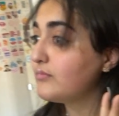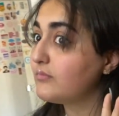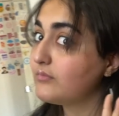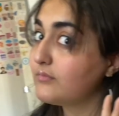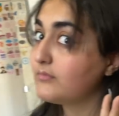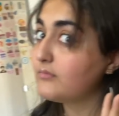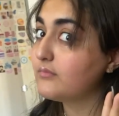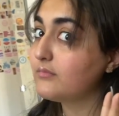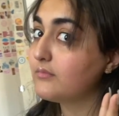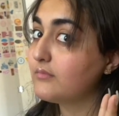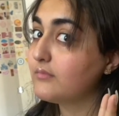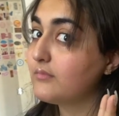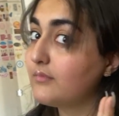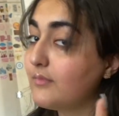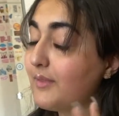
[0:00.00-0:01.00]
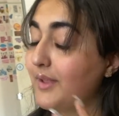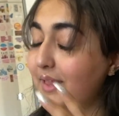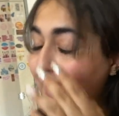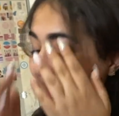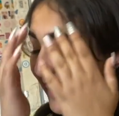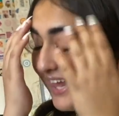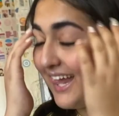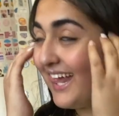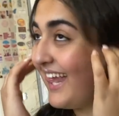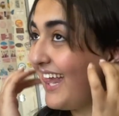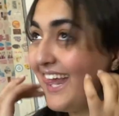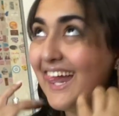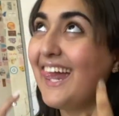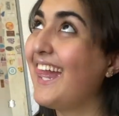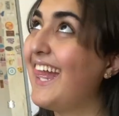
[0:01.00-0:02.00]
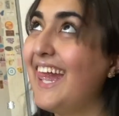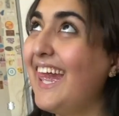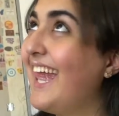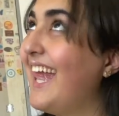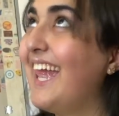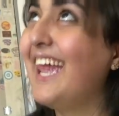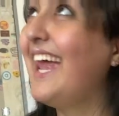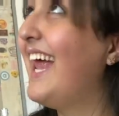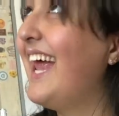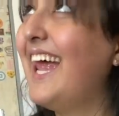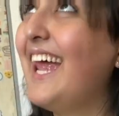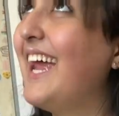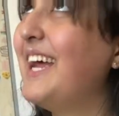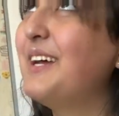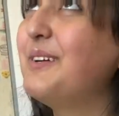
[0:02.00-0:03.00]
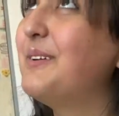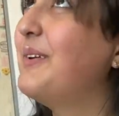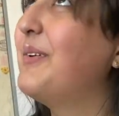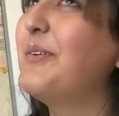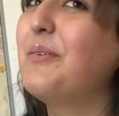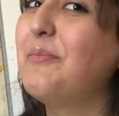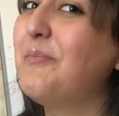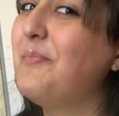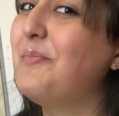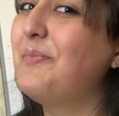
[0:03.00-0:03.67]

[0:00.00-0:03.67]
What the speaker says: Go follow Helena's TikTok. I'll put it on the screen right here.